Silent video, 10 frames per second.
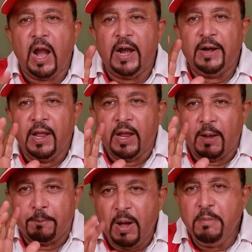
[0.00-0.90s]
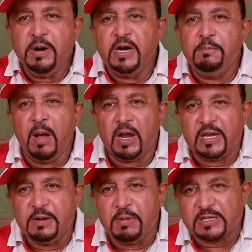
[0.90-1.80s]
and a permanent
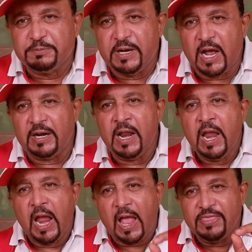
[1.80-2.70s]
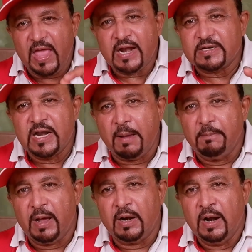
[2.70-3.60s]
marking must be done and that
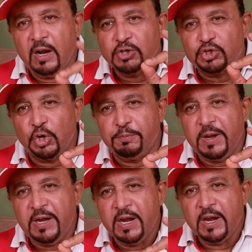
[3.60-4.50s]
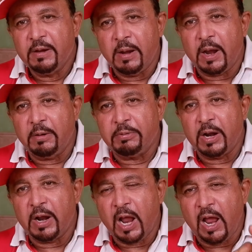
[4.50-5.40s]
number should be uh,
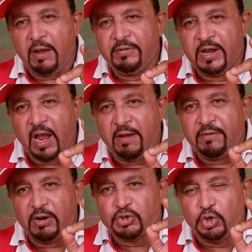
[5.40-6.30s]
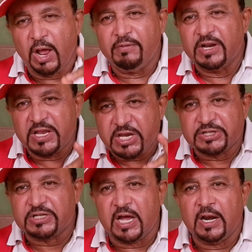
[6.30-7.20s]
uh, uh should have a
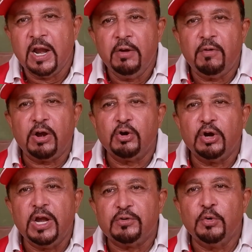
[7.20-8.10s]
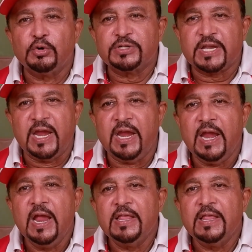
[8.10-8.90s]
register where it would say